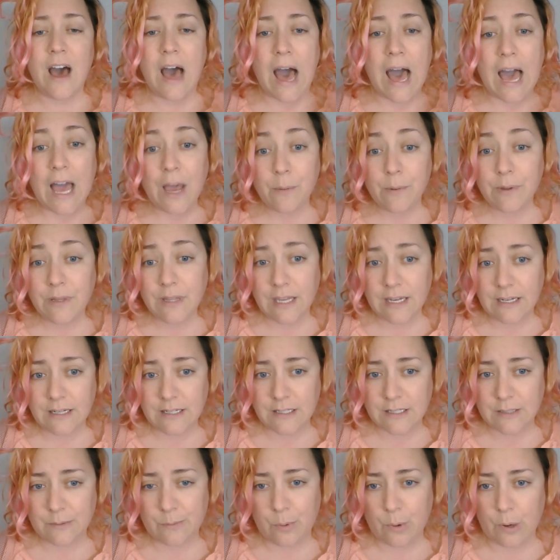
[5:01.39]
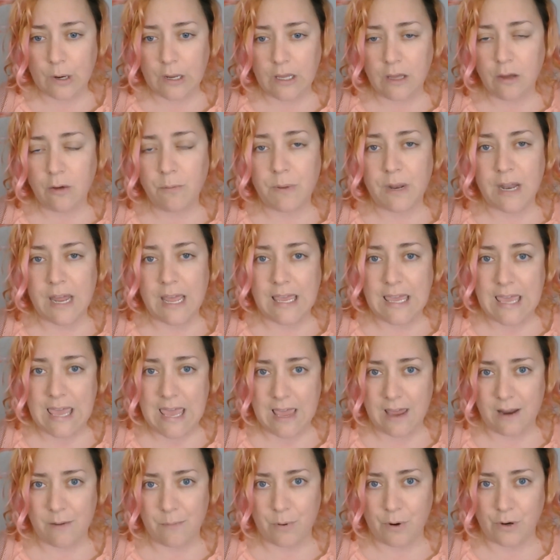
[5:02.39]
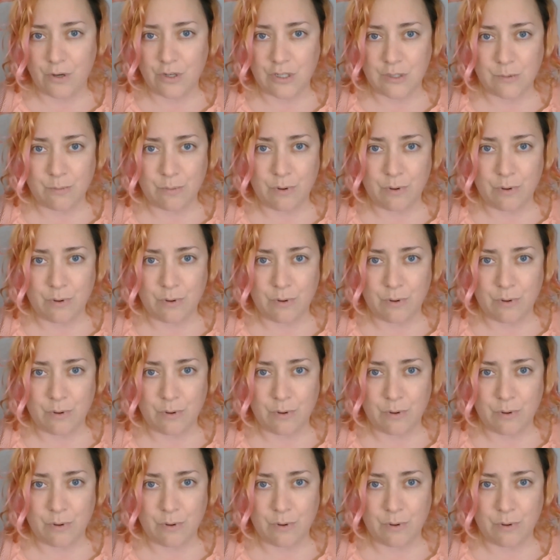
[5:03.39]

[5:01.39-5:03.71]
I would like to support you, but I can't purchase